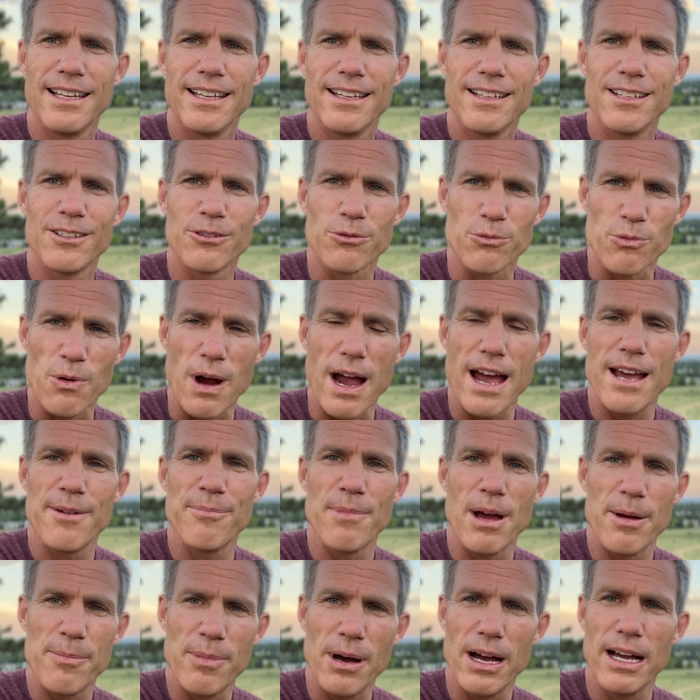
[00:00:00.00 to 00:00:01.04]
is ride
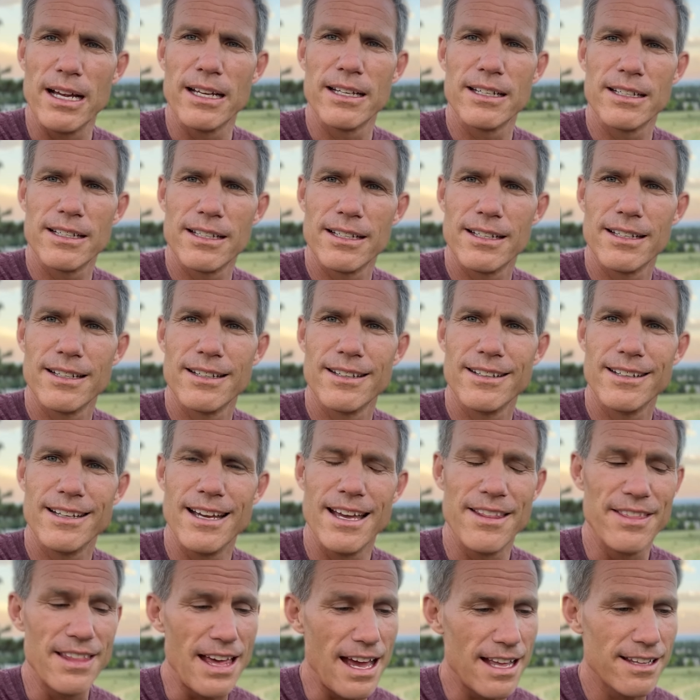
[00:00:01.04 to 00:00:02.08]
my bike,
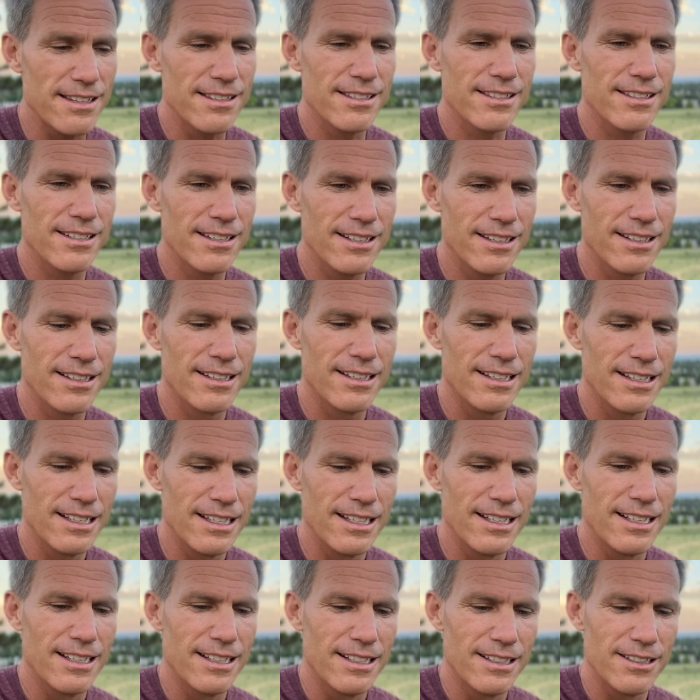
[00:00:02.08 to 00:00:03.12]
and that's
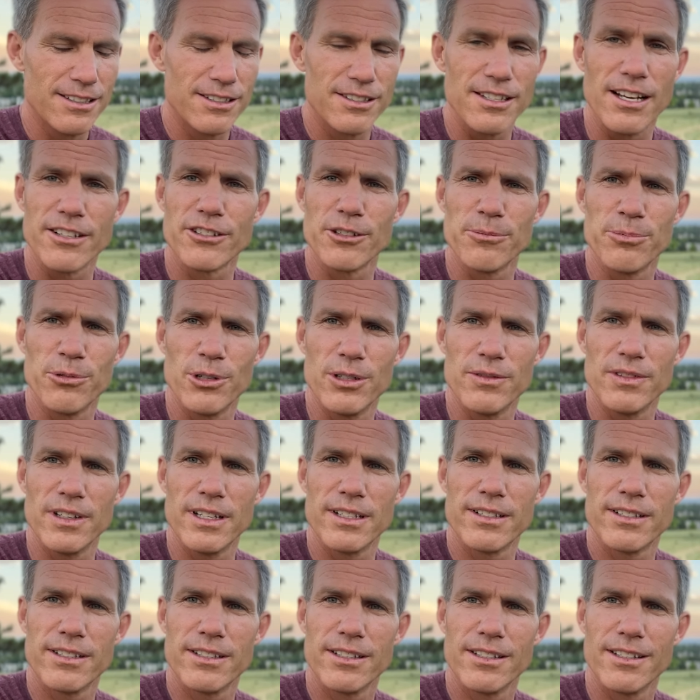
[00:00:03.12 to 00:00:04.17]
such a
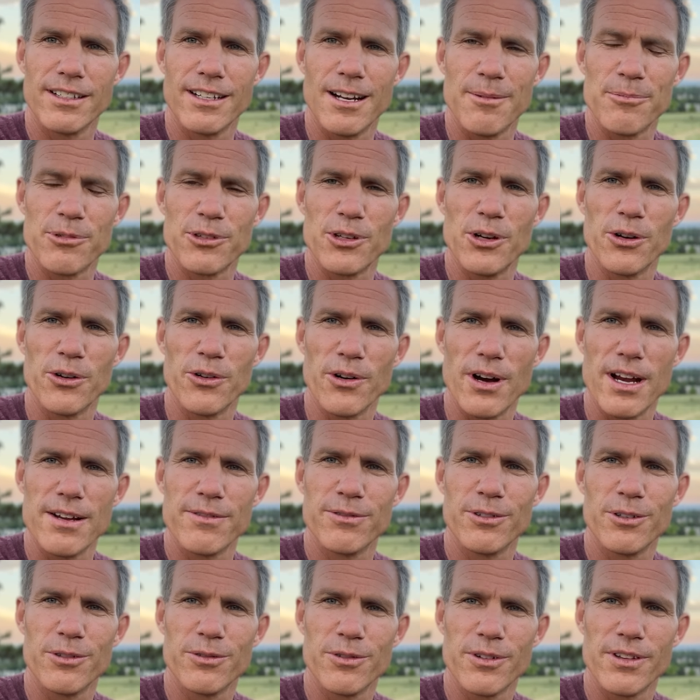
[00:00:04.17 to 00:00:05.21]
privilege, and I'm so
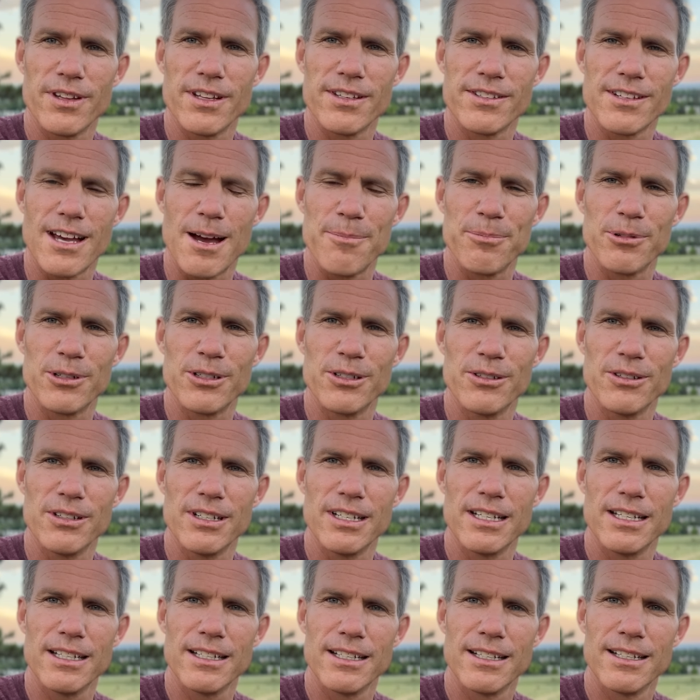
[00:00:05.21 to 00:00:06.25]
grateful for this
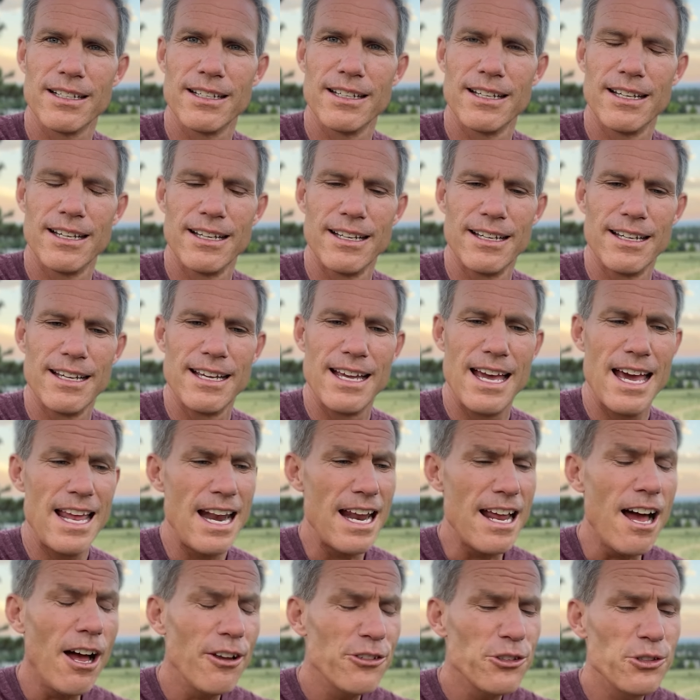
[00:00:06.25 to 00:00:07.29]
opportunity. And
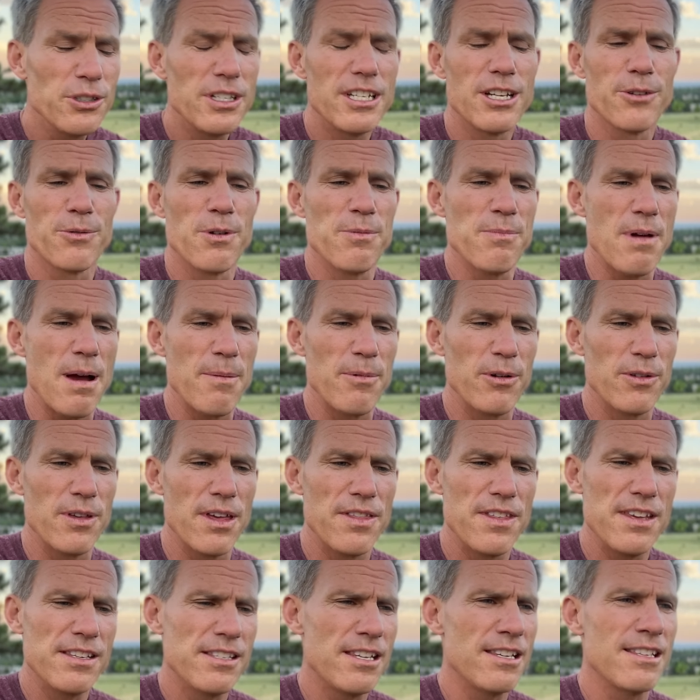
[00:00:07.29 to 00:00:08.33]
I also need to remember that
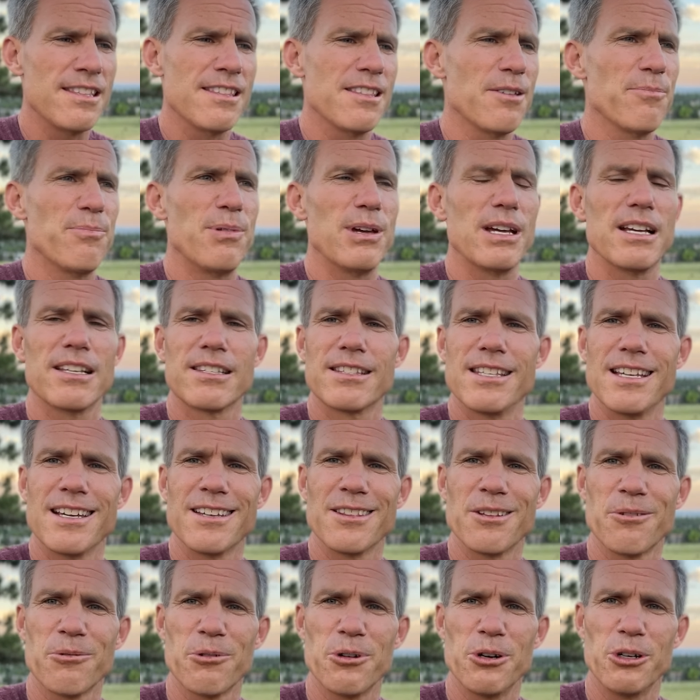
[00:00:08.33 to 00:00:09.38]
this isn't the biggest thing in
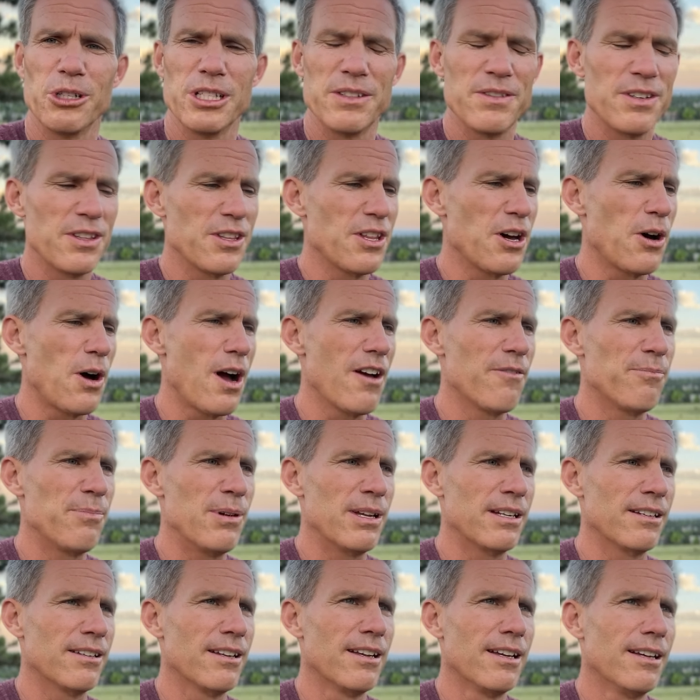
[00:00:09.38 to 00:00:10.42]
the world, even though I've
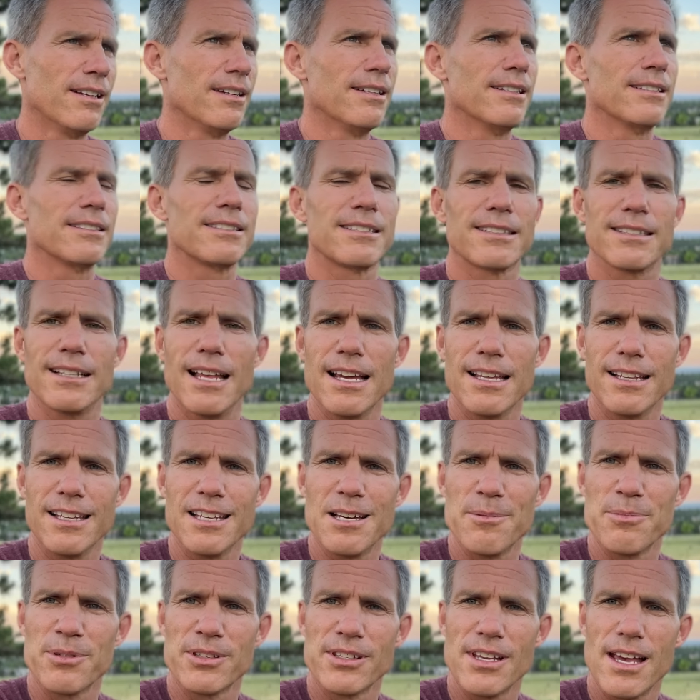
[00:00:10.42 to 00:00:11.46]
been slightly
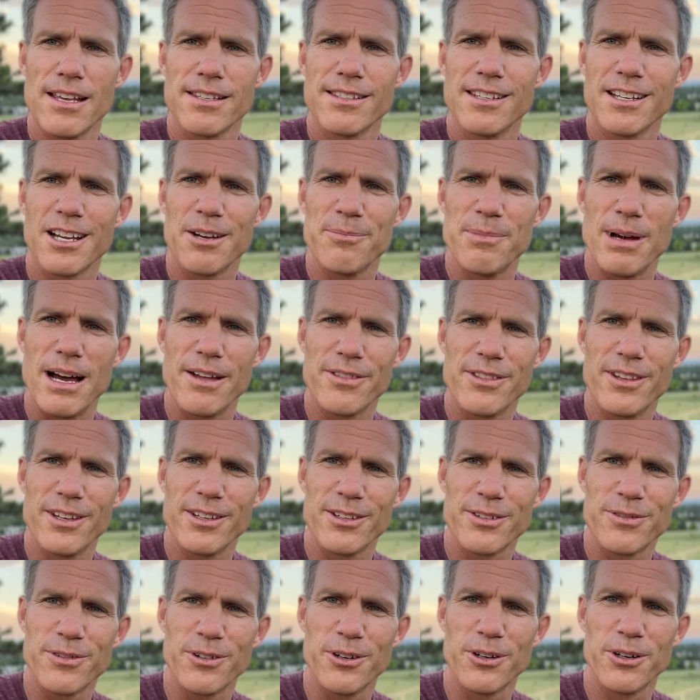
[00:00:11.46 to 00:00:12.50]
obsessing about
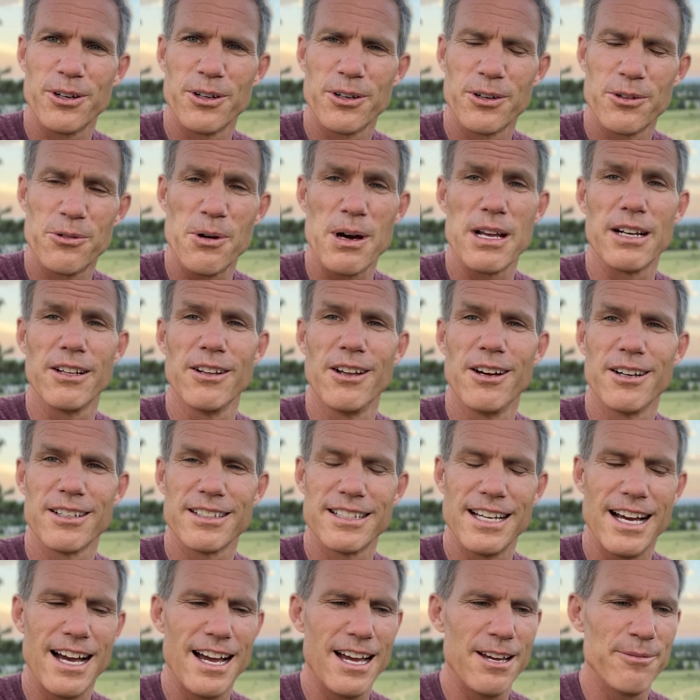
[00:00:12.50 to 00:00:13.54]
this for quite a long
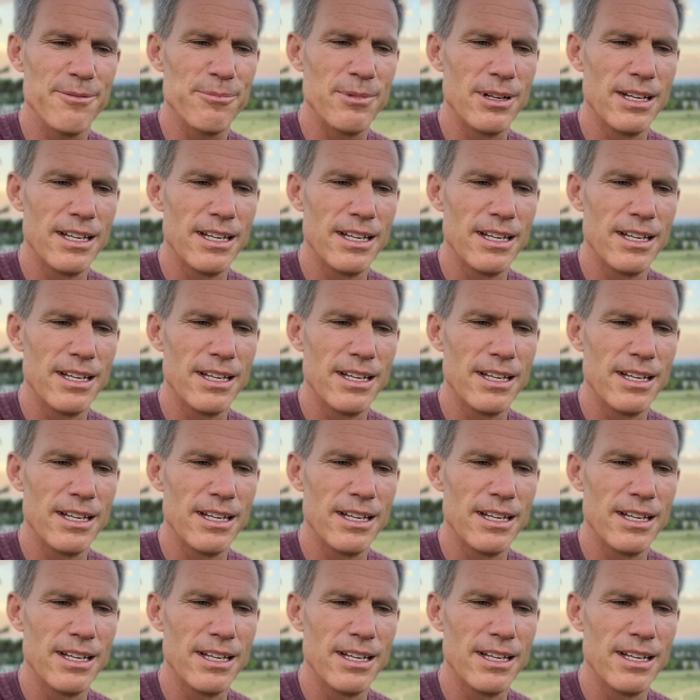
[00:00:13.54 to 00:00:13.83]
time.